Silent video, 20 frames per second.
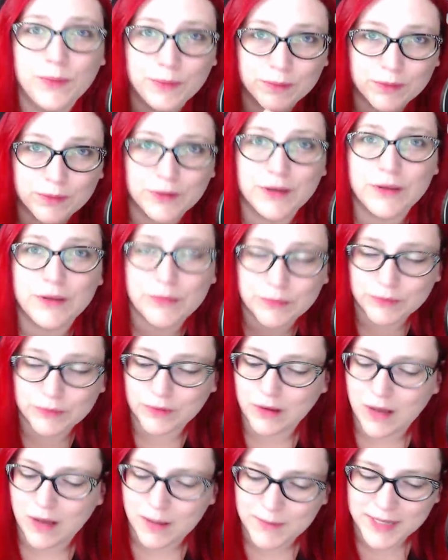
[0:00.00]
were looking through the
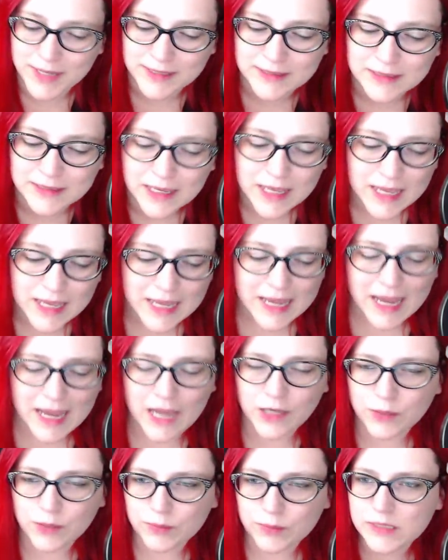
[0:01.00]
comments,
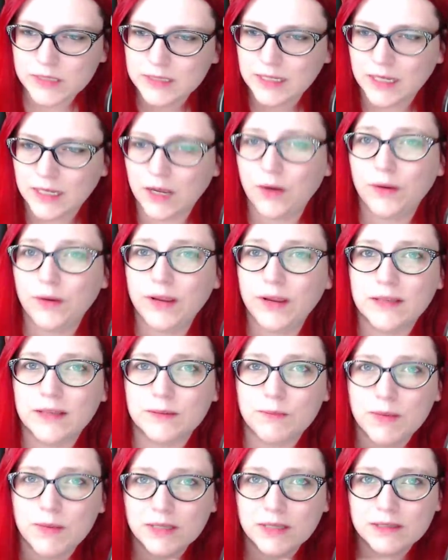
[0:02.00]
and you would see, oh yes, must